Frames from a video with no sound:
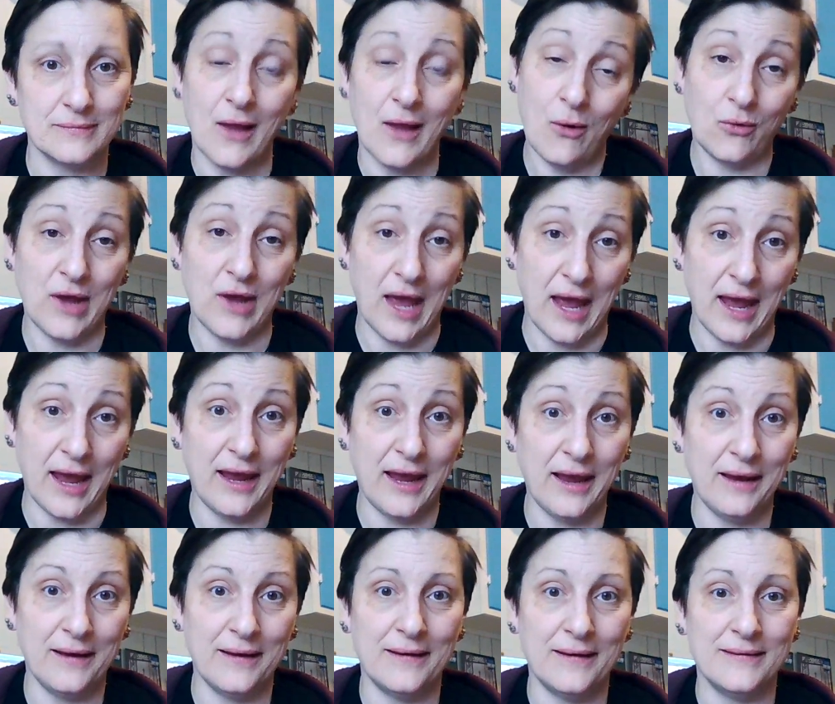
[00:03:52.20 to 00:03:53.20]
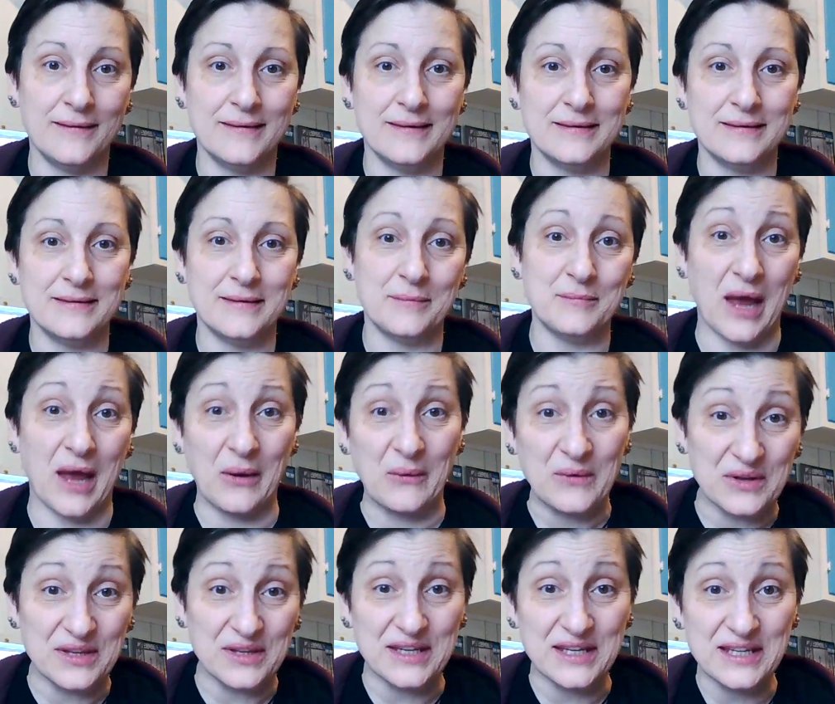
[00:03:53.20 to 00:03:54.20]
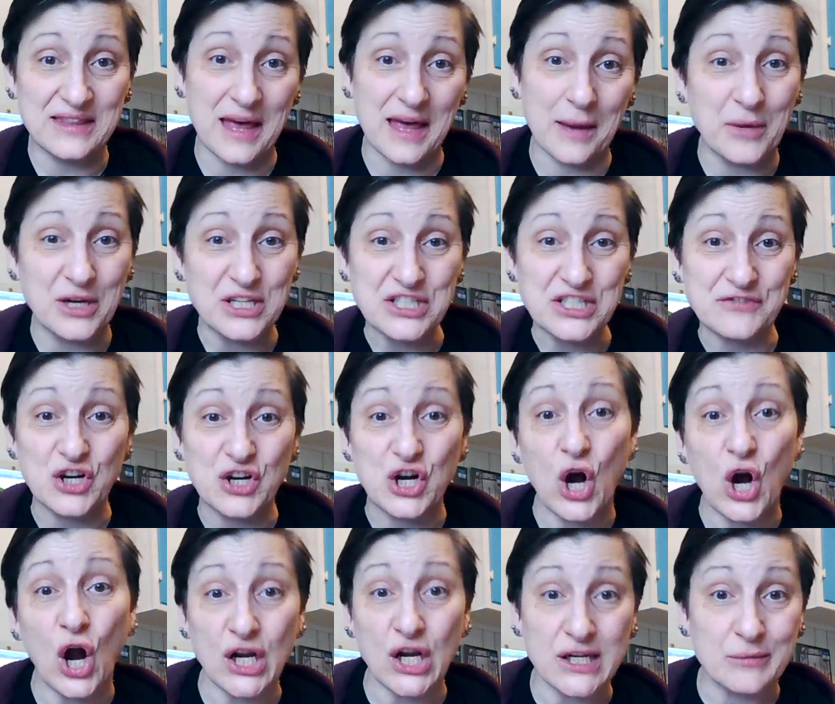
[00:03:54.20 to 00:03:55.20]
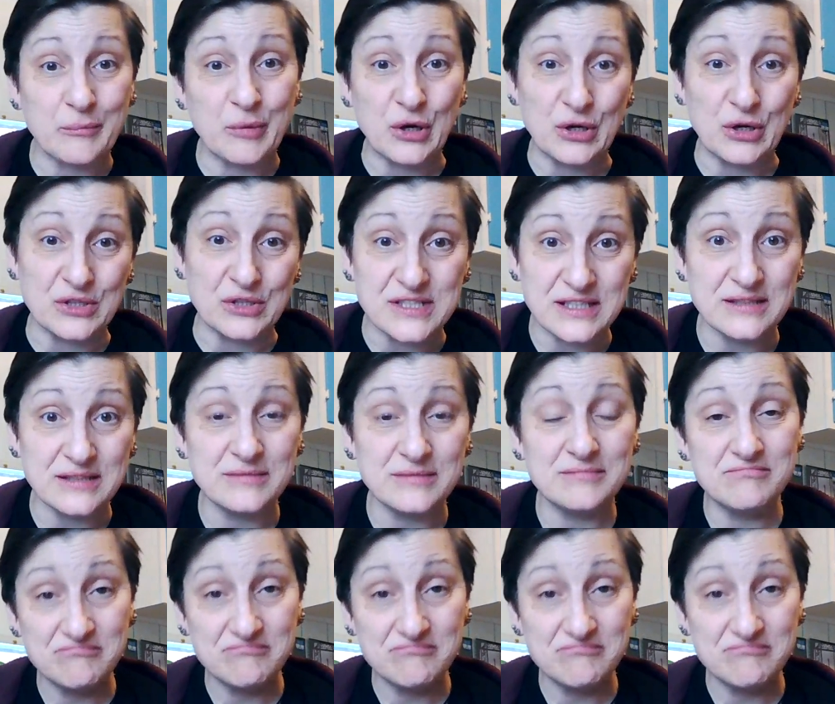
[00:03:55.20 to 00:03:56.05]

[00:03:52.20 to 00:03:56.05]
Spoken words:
Okay. I'm not really that much of a garden person.